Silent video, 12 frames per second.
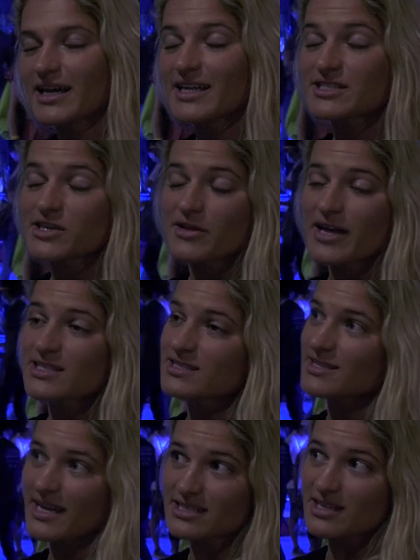And so that's
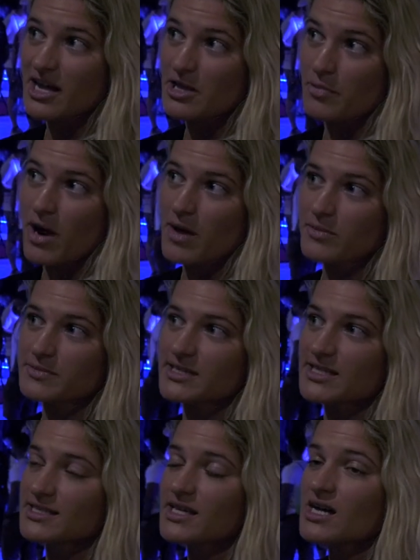that's a lot of the problems
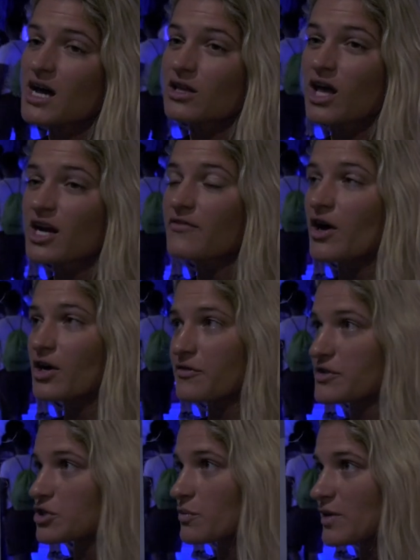is a lot of
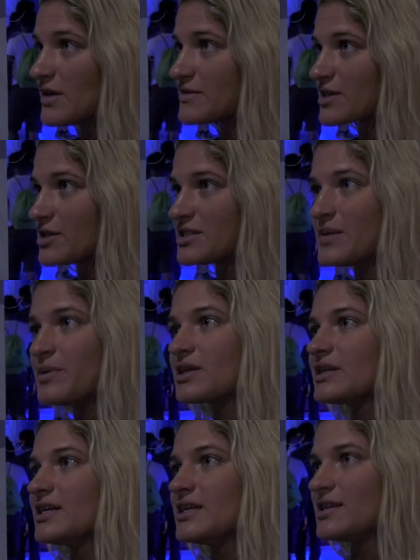artificial reefs are
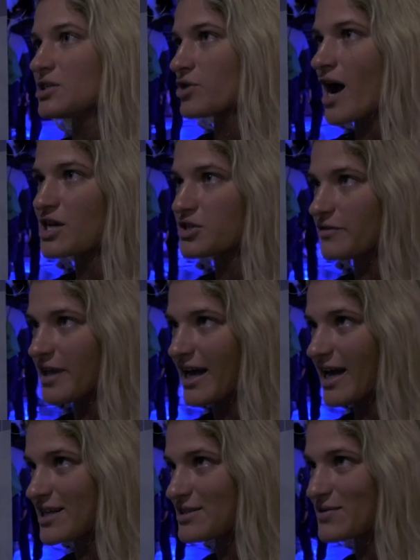typically the trash of
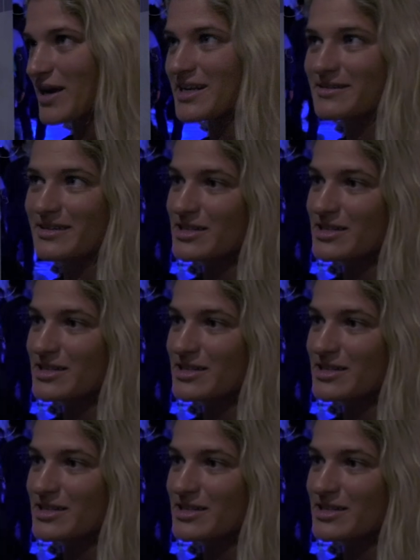land, right?